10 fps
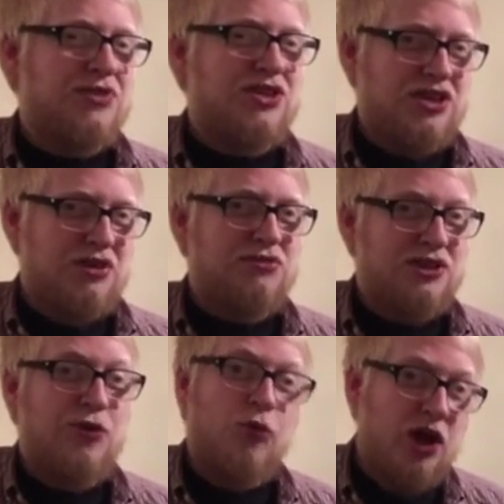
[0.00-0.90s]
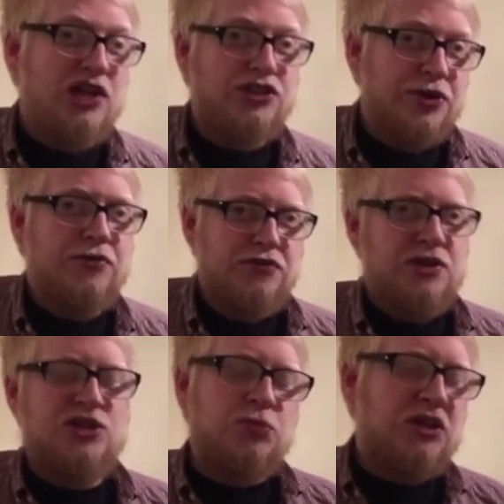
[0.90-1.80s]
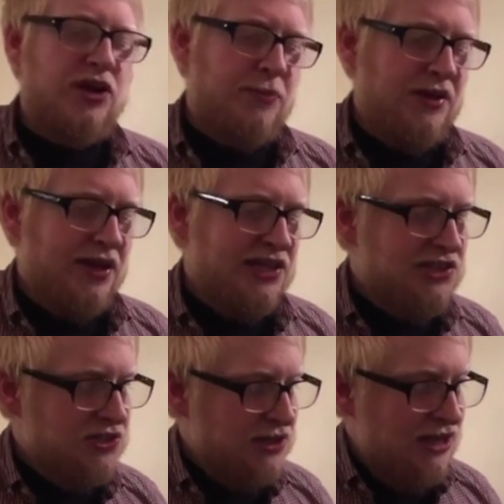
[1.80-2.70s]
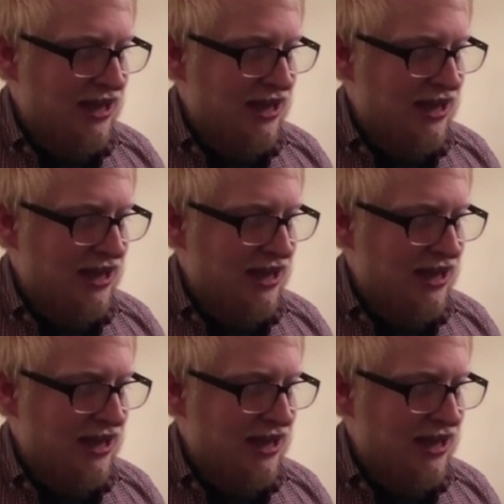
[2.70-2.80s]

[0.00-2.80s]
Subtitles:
you know, they're well known for their double IPAs.